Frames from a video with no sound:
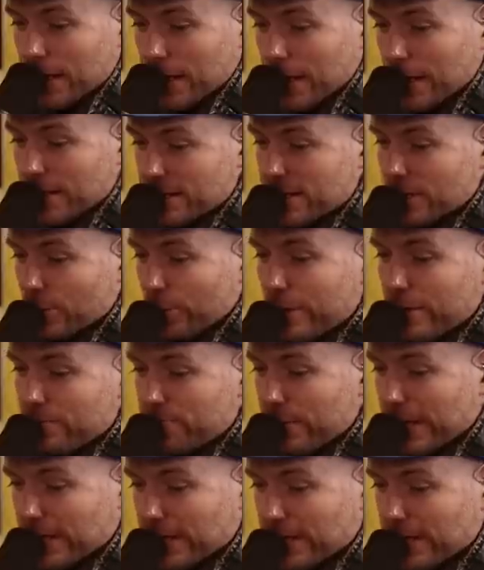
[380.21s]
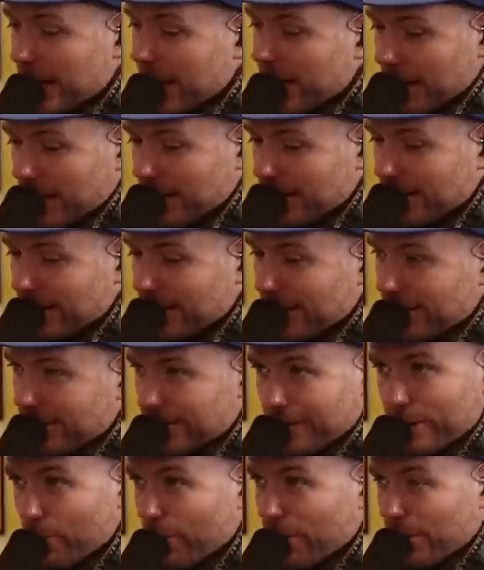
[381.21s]
Yeah, he said, the wife made the tea.
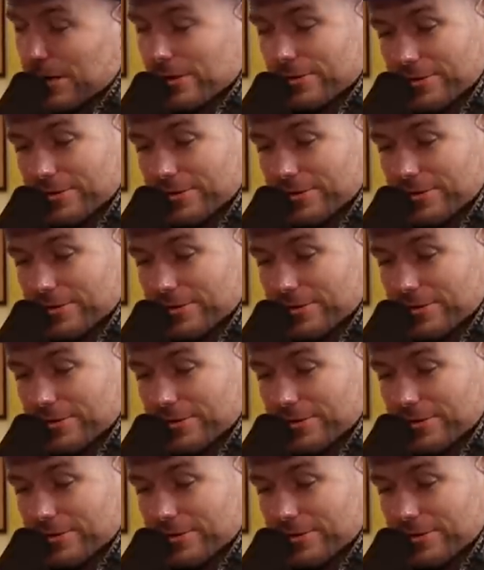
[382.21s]
So I work